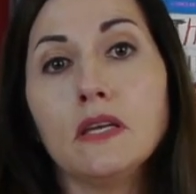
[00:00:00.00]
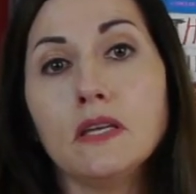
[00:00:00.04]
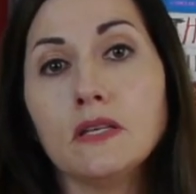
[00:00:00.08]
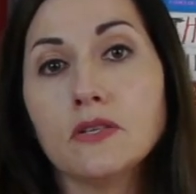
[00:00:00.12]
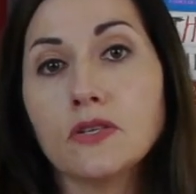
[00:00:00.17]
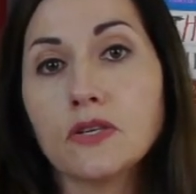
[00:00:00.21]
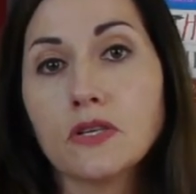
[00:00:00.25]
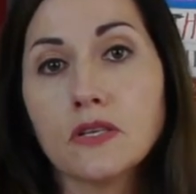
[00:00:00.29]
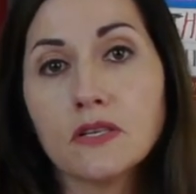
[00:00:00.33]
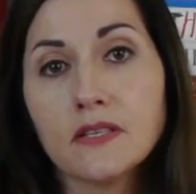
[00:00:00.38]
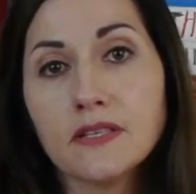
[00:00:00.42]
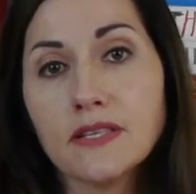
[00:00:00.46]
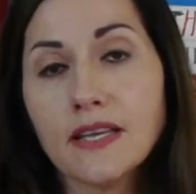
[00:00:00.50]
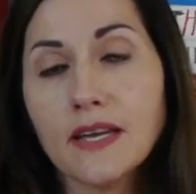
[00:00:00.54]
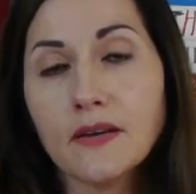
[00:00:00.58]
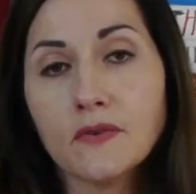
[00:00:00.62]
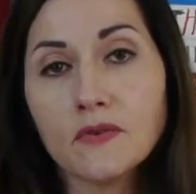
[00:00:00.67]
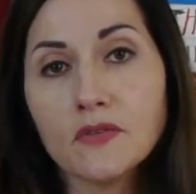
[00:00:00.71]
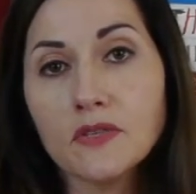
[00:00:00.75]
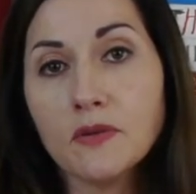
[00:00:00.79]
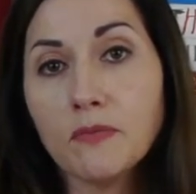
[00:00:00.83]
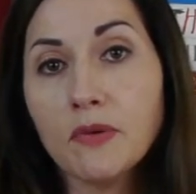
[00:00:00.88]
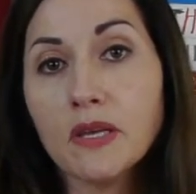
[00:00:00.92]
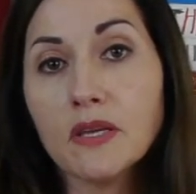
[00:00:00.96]
turns out
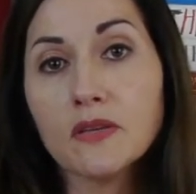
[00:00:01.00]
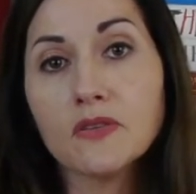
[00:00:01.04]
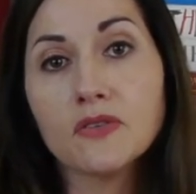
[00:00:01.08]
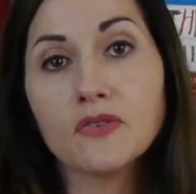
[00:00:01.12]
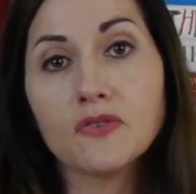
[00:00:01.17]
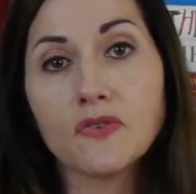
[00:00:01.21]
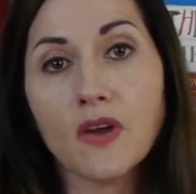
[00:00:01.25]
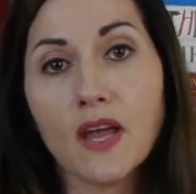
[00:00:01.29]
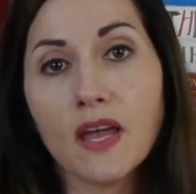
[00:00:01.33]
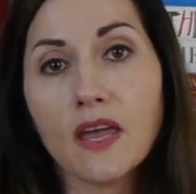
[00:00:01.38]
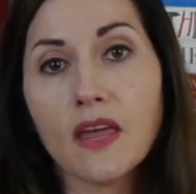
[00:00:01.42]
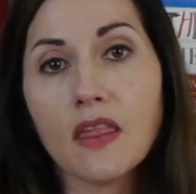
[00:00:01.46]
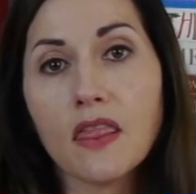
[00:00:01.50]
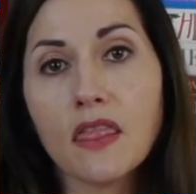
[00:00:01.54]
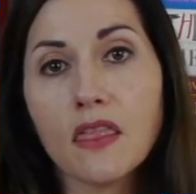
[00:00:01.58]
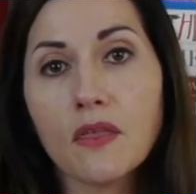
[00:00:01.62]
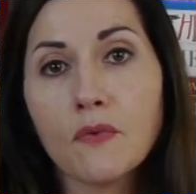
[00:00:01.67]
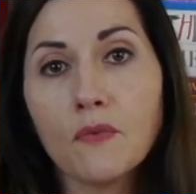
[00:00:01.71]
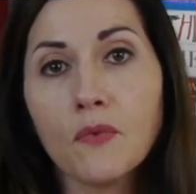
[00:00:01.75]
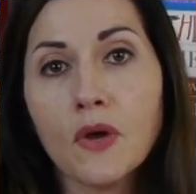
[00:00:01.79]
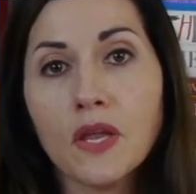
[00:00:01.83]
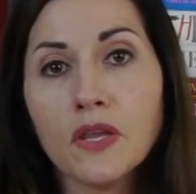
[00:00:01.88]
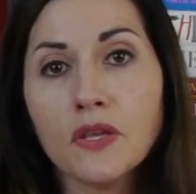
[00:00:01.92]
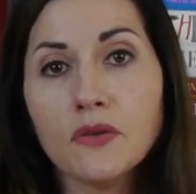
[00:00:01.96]
to be a strength
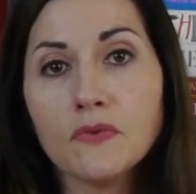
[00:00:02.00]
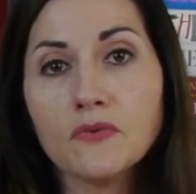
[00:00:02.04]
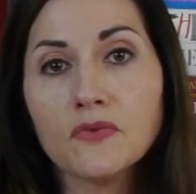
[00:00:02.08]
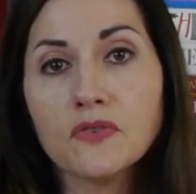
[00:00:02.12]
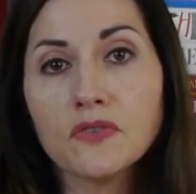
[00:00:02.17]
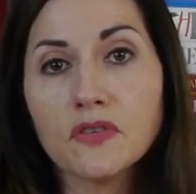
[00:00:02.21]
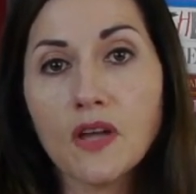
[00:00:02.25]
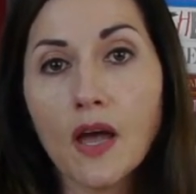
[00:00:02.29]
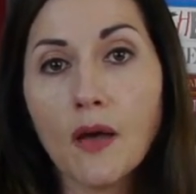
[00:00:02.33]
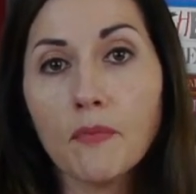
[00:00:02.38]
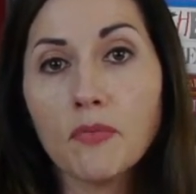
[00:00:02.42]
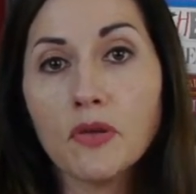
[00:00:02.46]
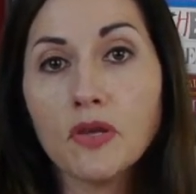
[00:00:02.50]
when you stop